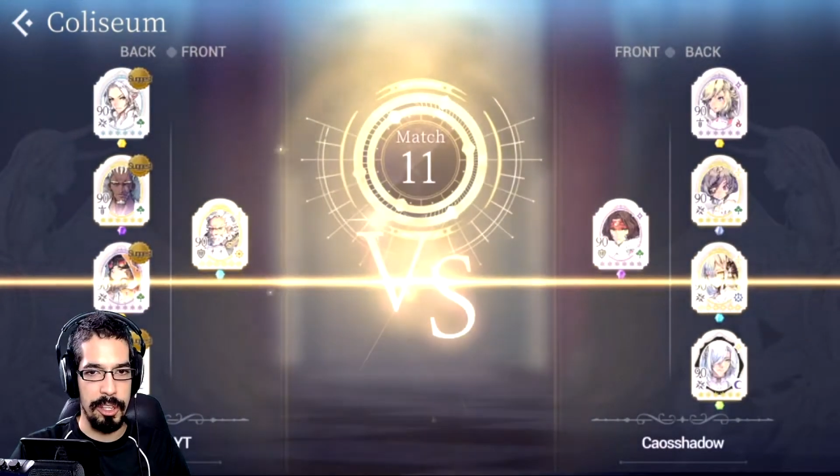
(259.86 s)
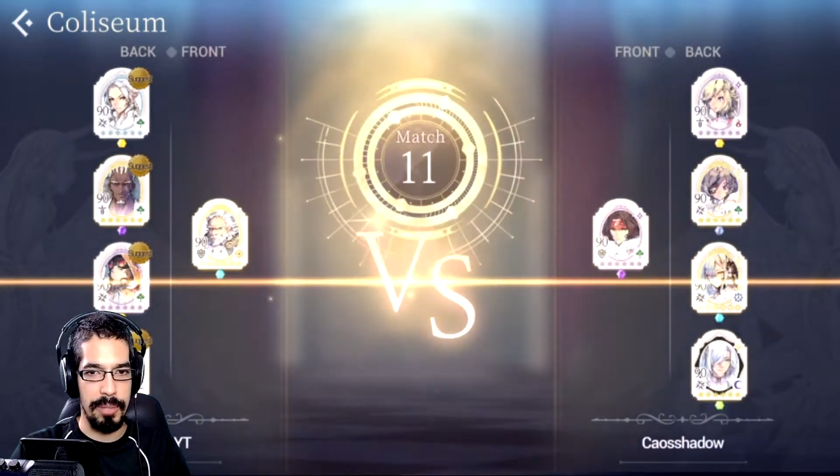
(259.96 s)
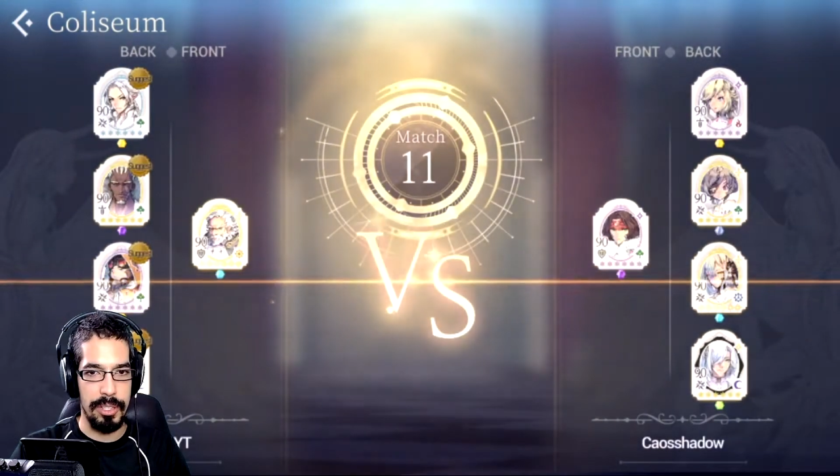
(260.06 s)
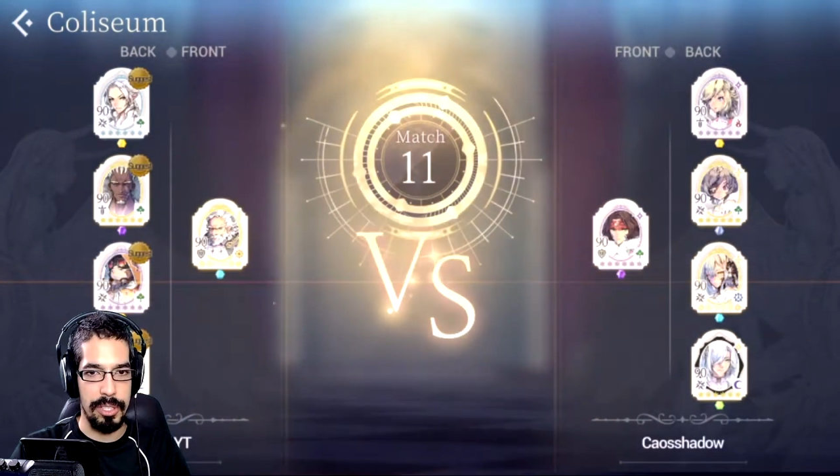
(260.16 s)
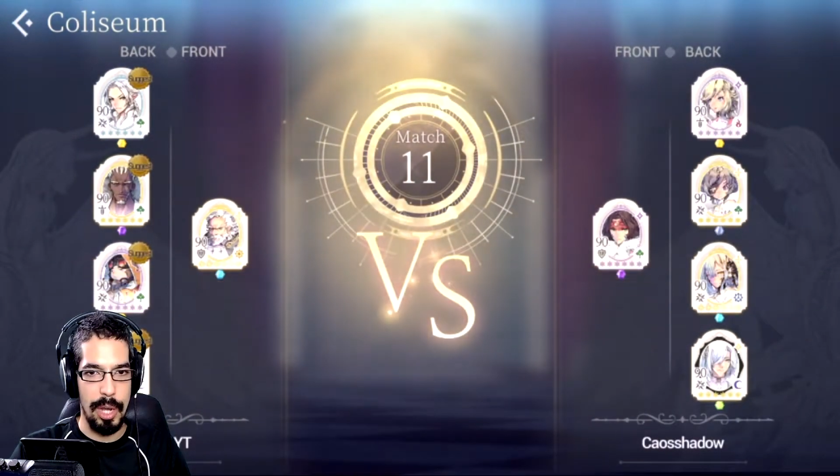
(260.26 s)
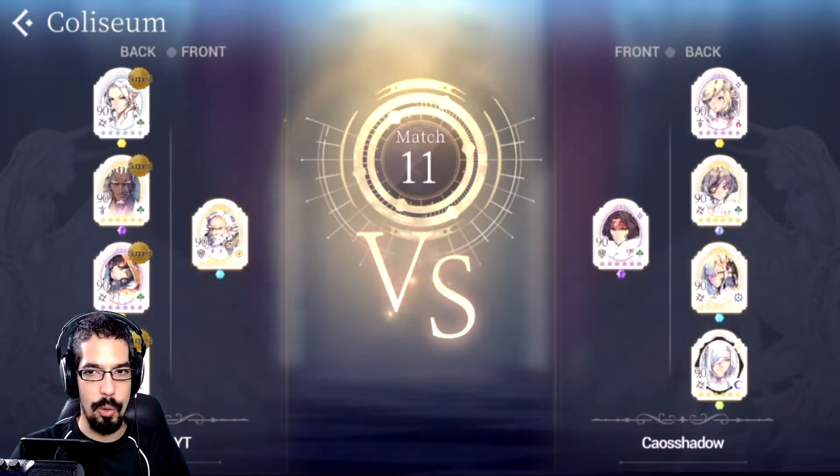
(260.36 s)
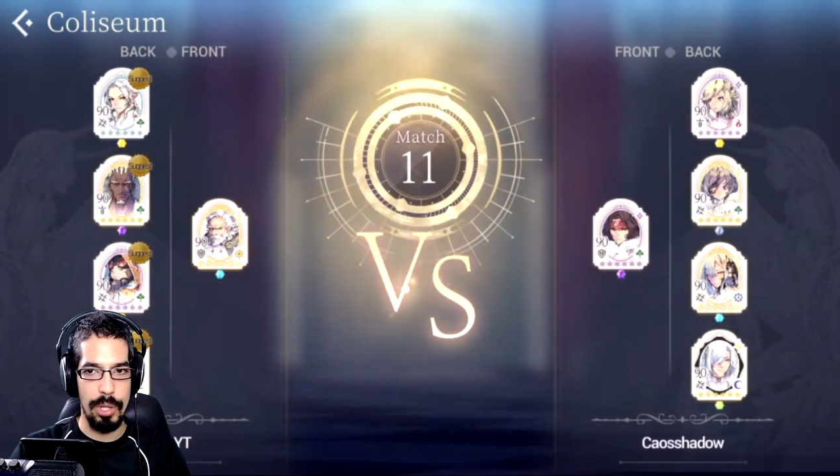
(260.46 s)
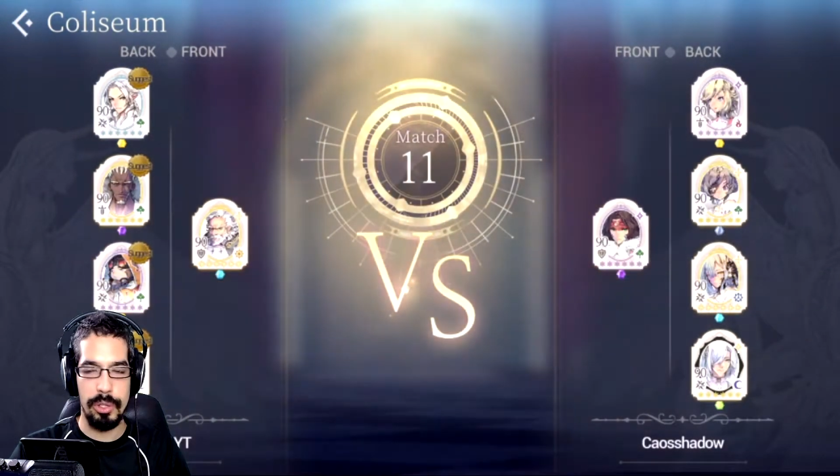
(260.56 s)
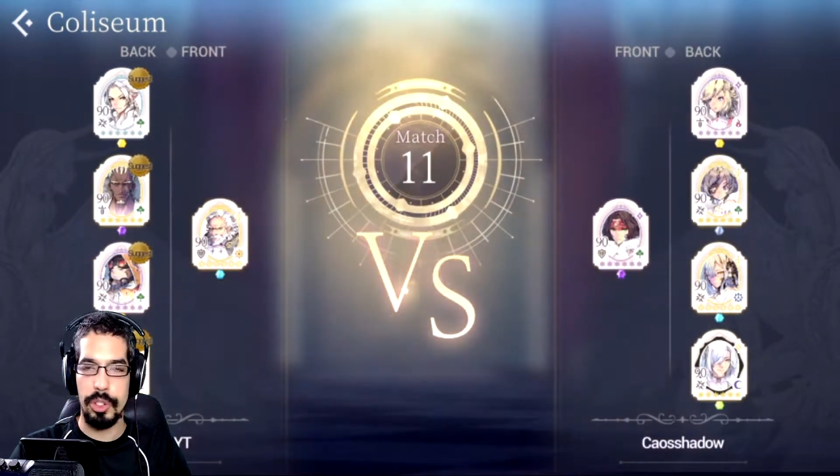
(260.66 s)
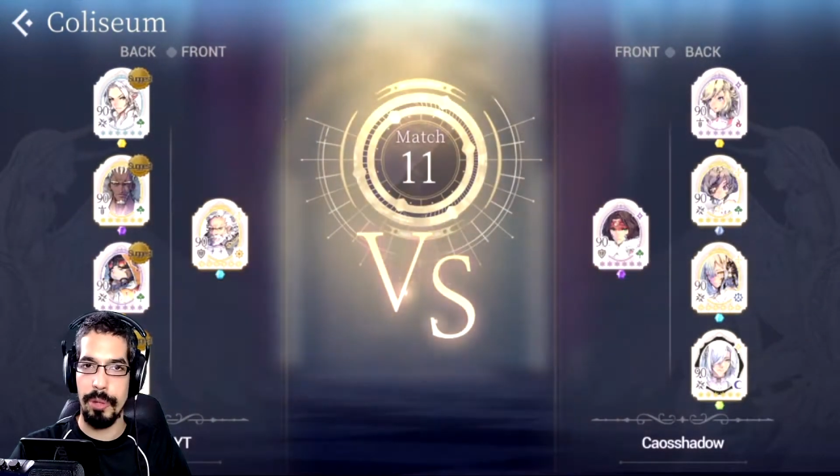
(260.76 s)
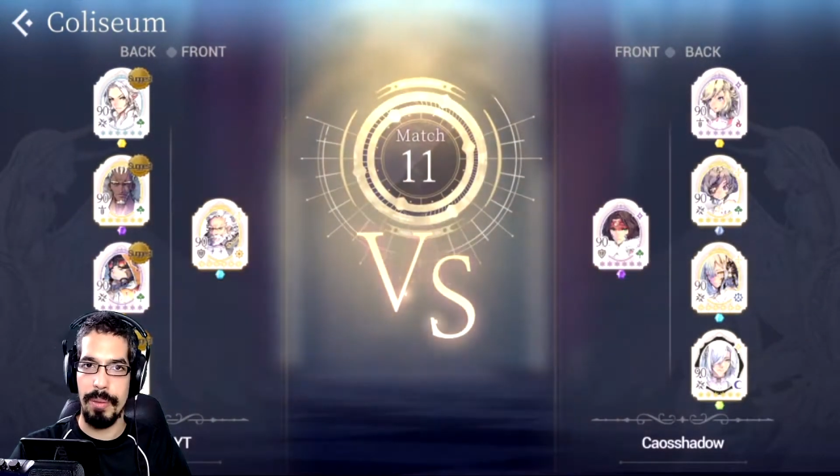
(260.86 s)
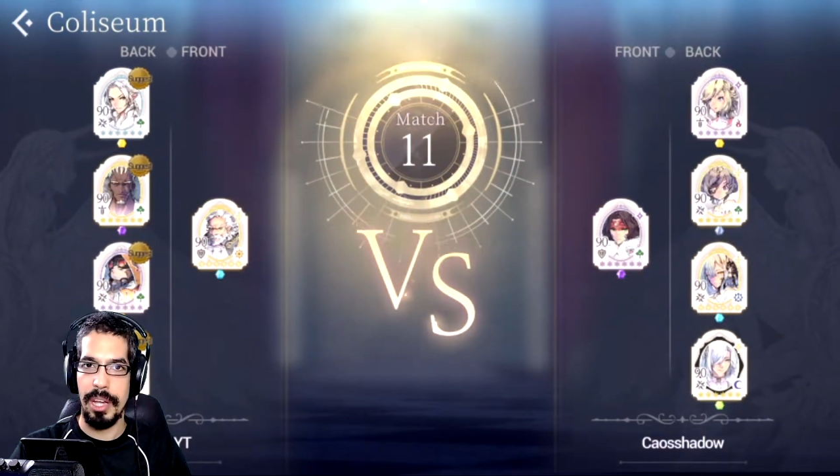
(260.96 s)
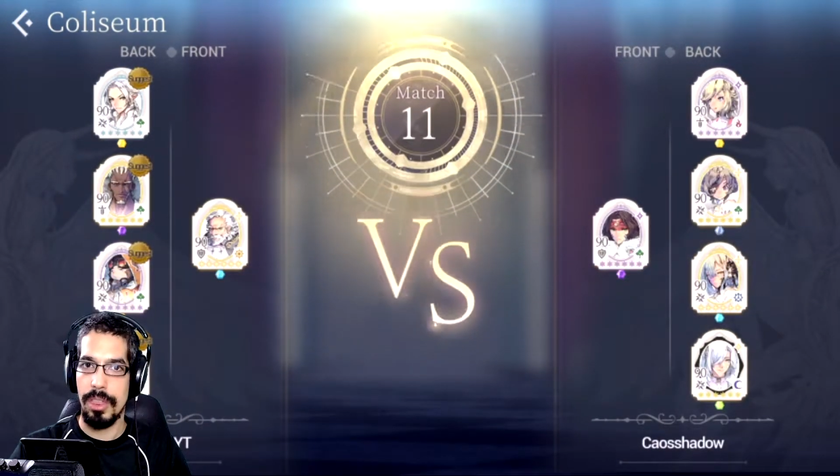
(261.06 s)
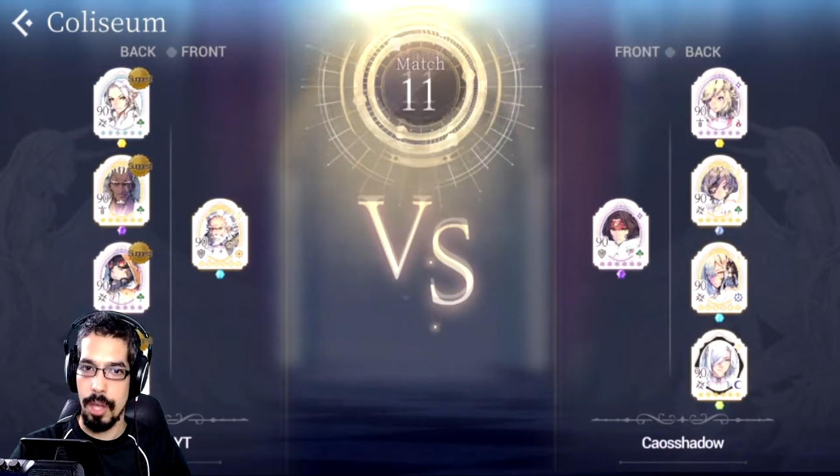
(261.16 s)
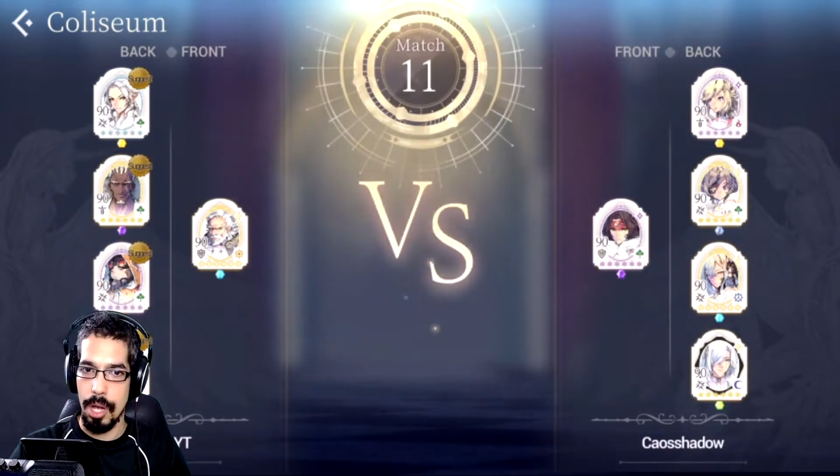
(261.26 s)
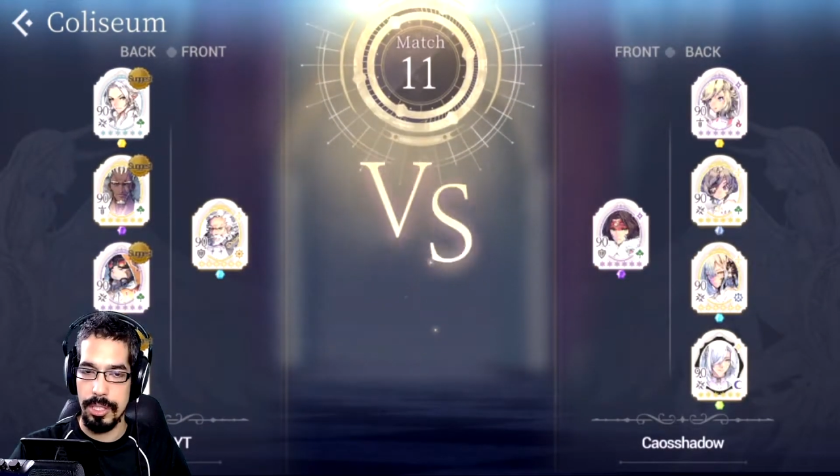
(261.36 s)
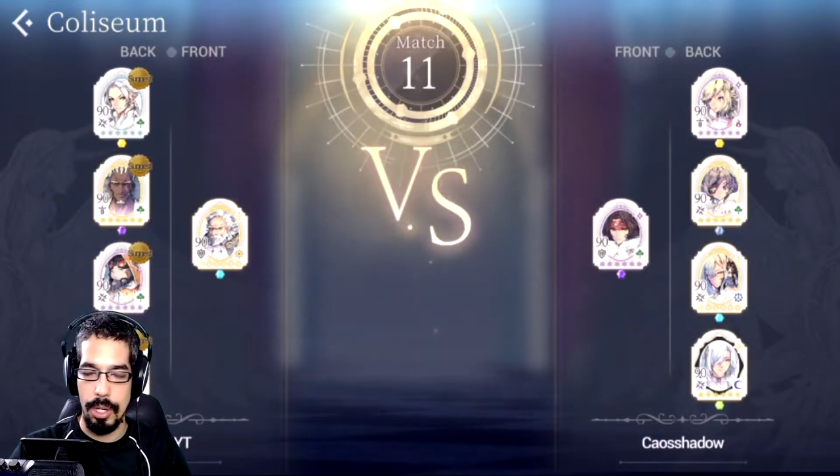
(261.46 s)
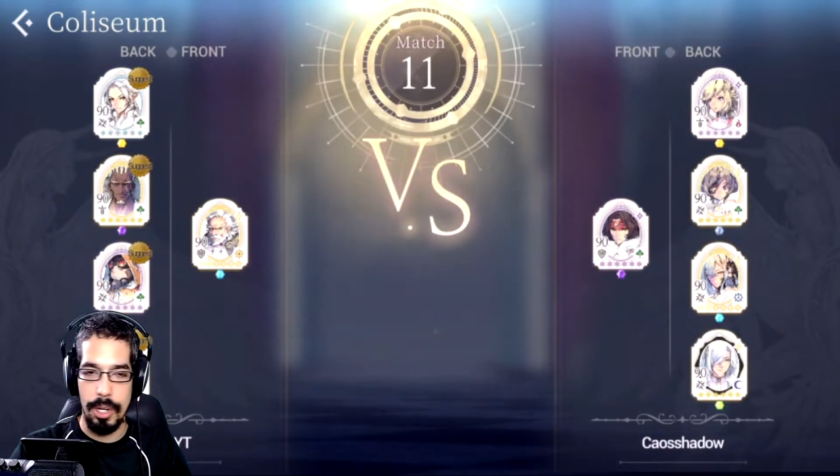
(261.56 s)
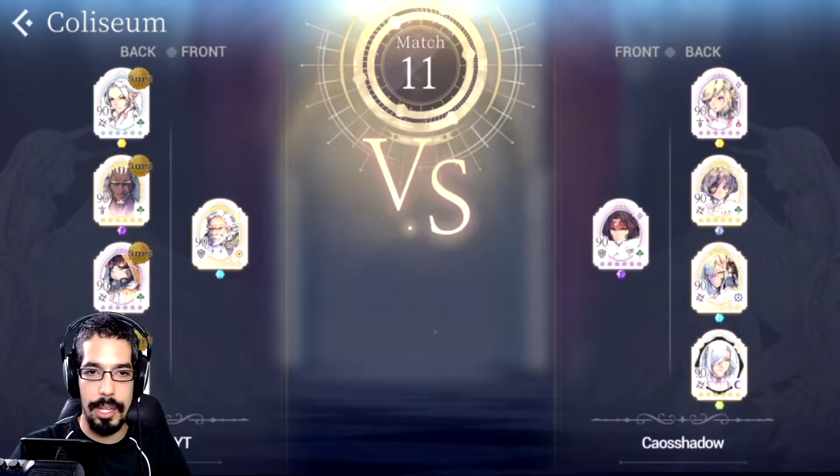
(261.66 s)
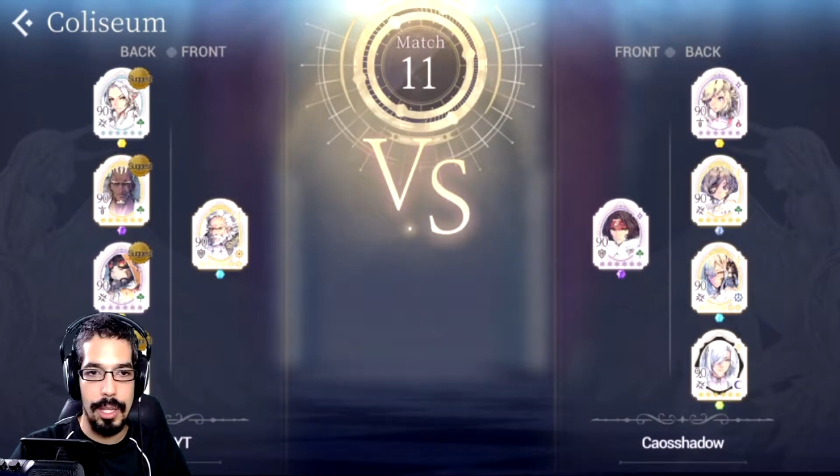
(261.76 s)
because I want to share my thoughts
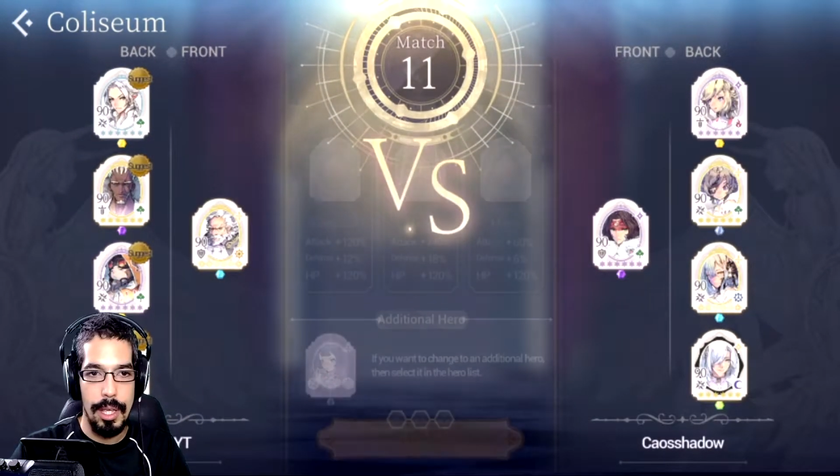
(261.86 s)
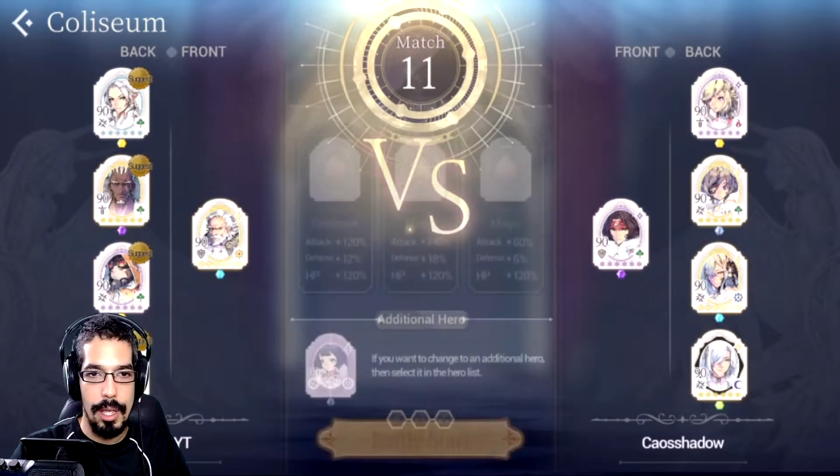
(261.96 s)
on it